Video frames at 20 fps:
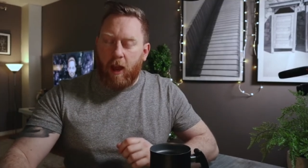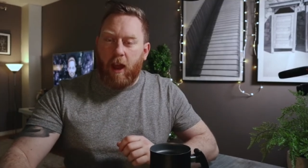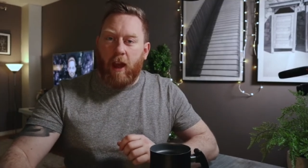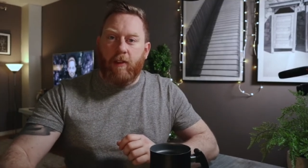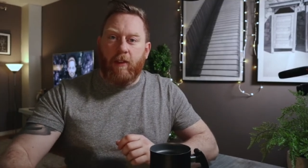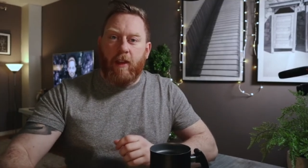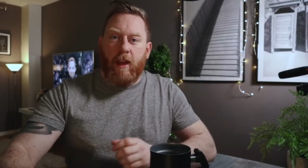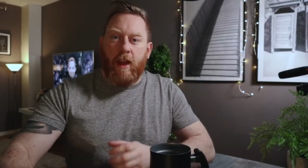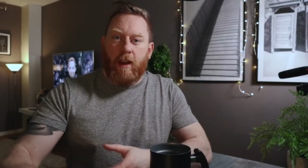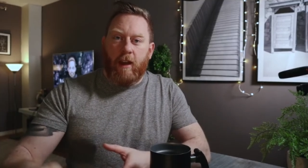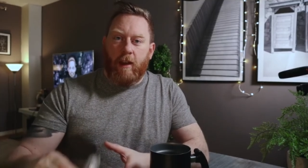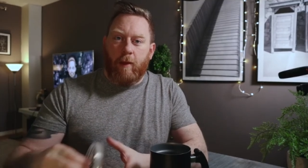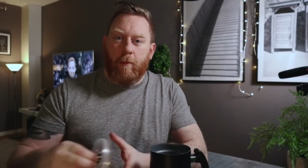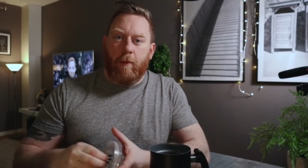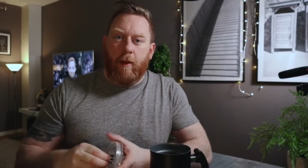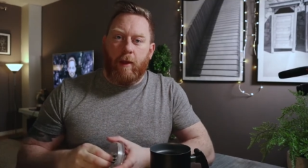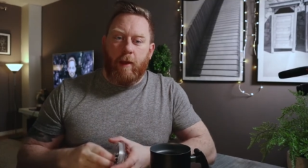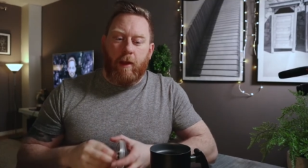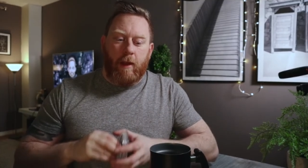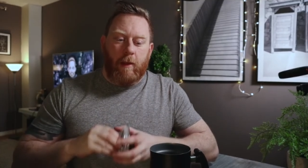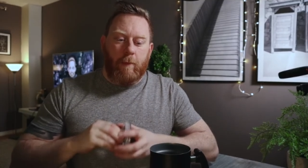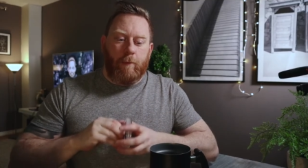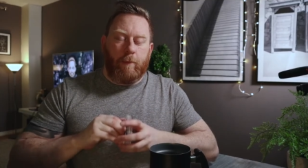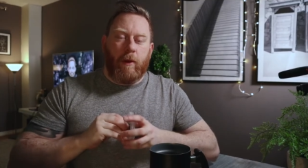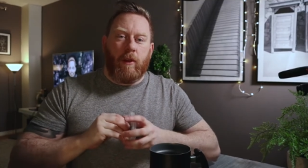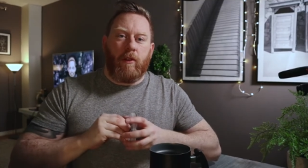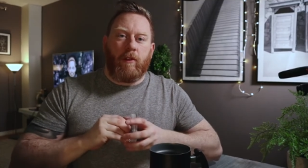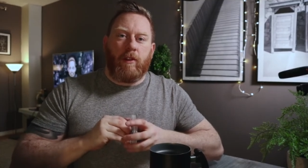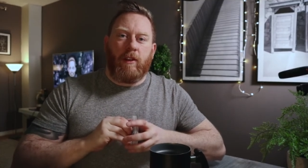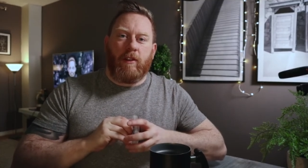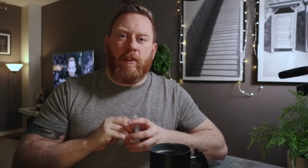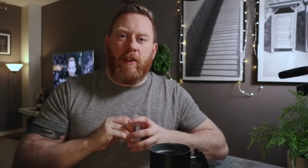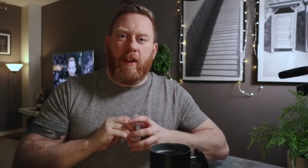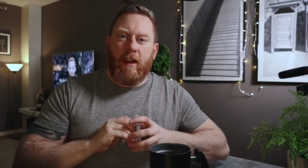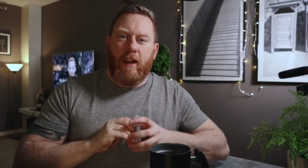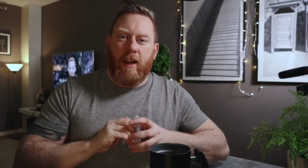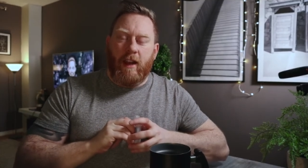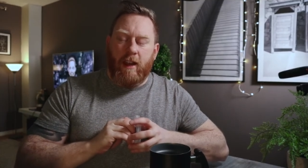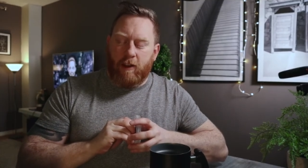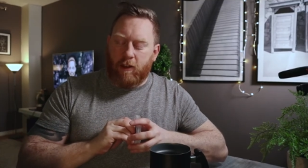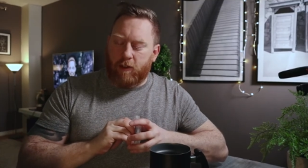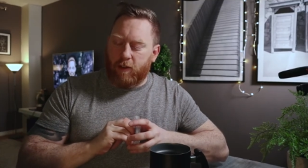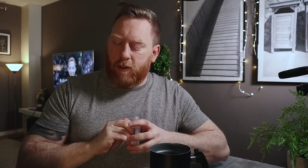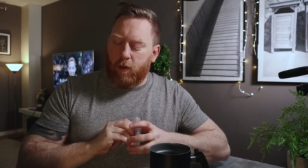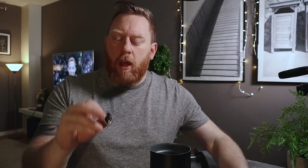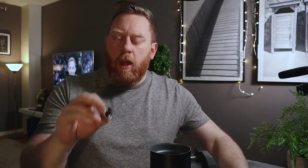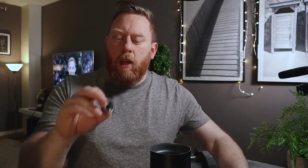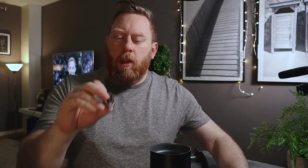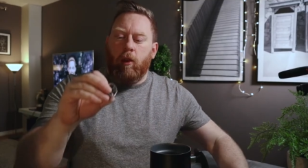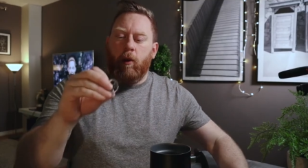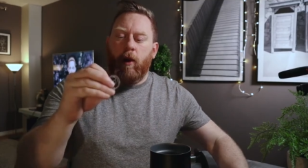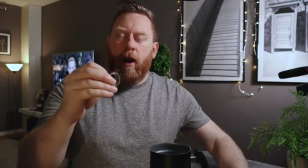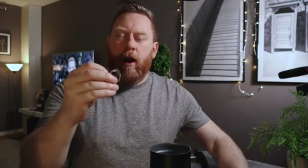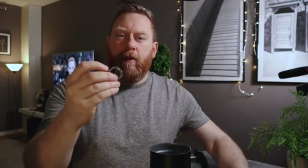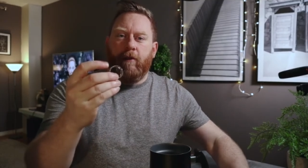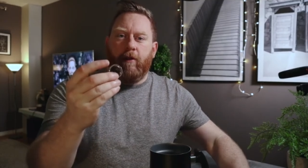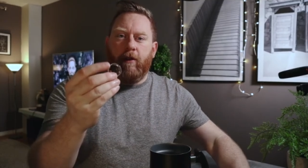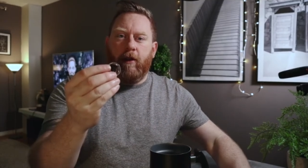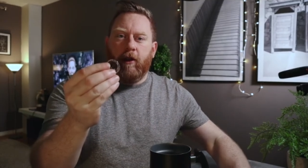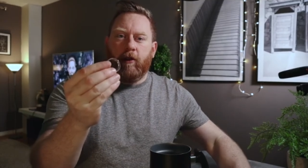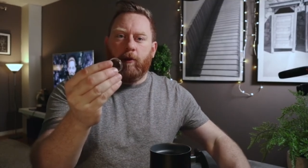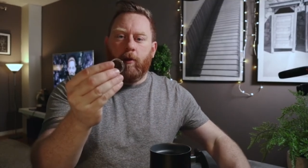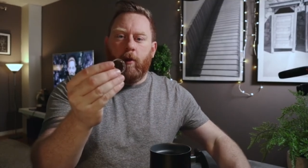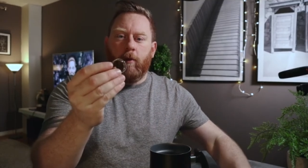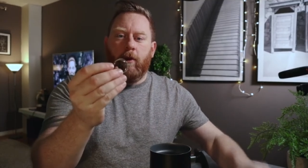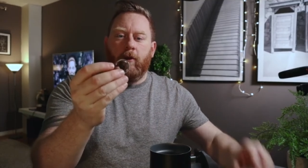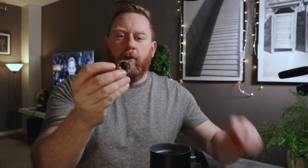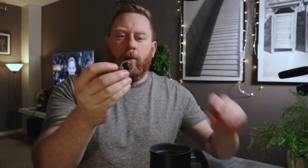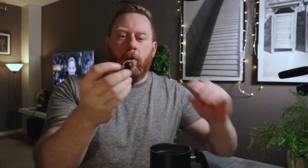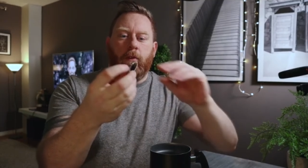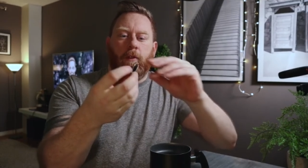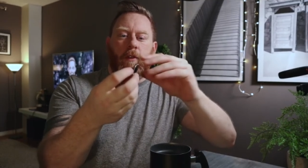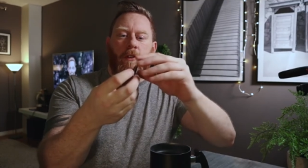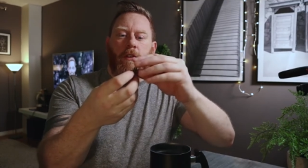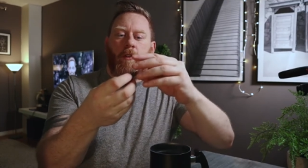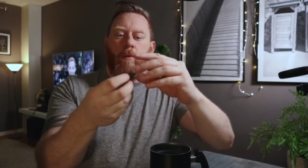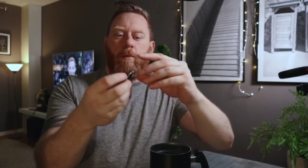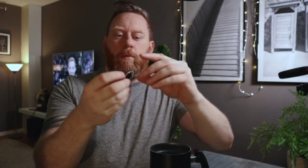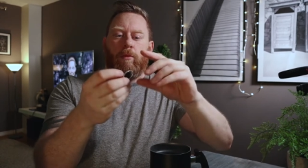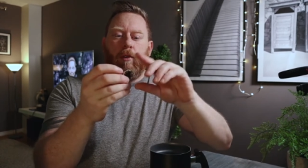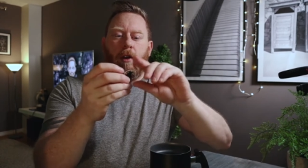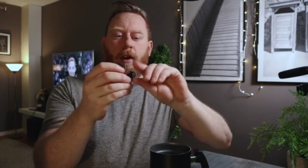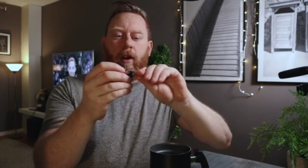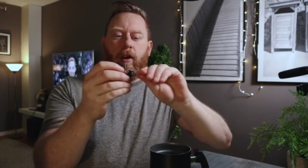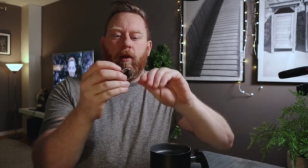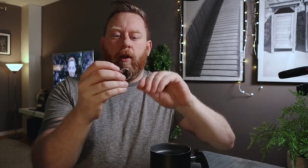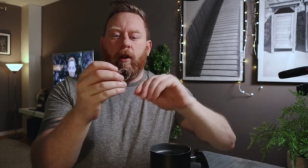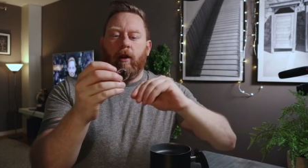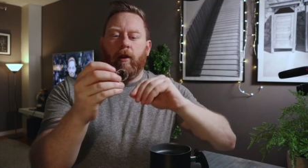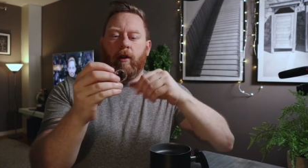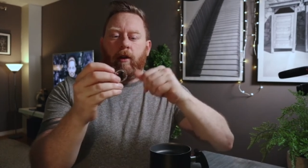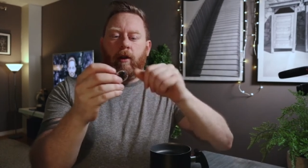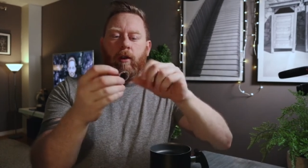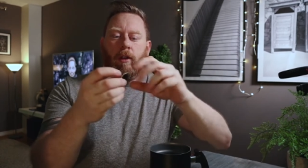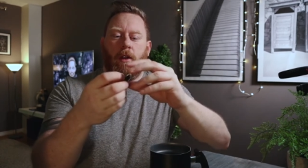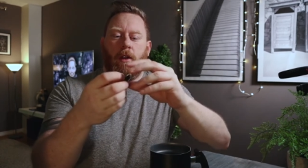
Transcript: And then built into the lid, you have this one with more of a spring on it.